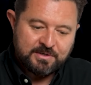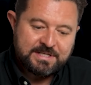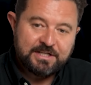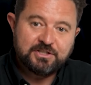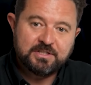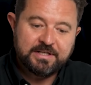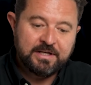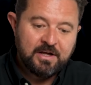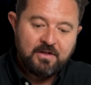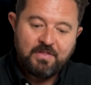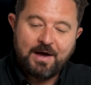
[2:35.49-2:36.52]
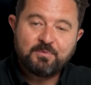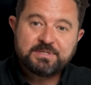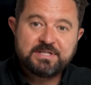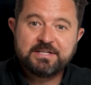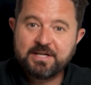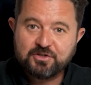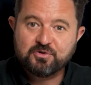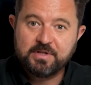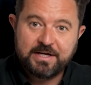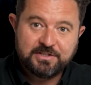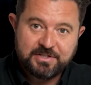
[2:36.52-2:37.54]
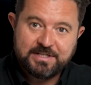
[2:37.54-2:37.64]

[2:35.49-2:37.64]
essentially, that was the industrial age.